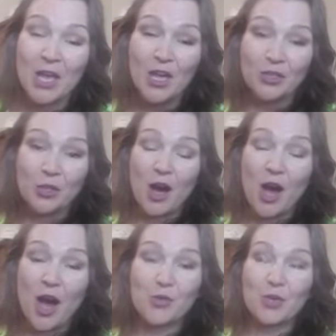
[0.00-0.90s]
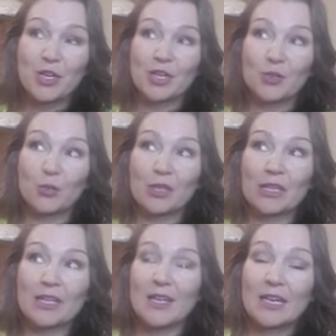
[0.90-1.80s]
So how can
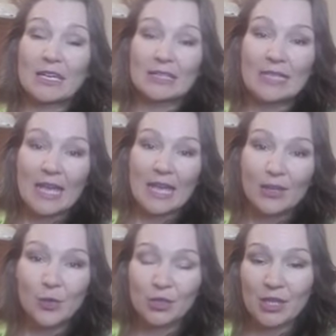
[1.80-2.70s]
we take good